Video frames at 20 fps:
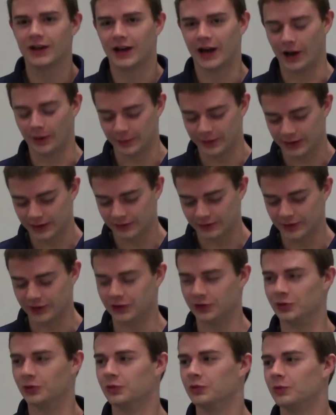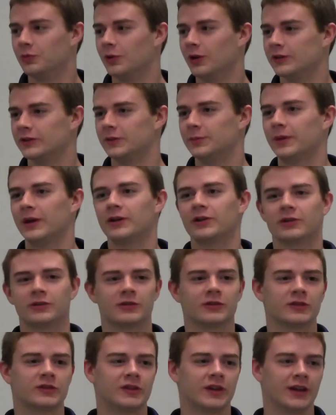How many of you want to better
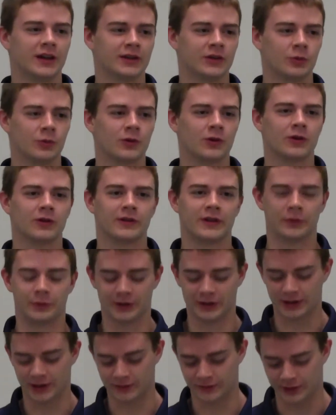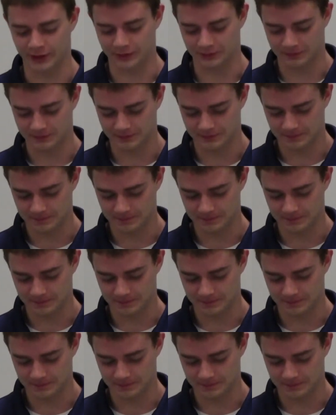understand the world that we live in?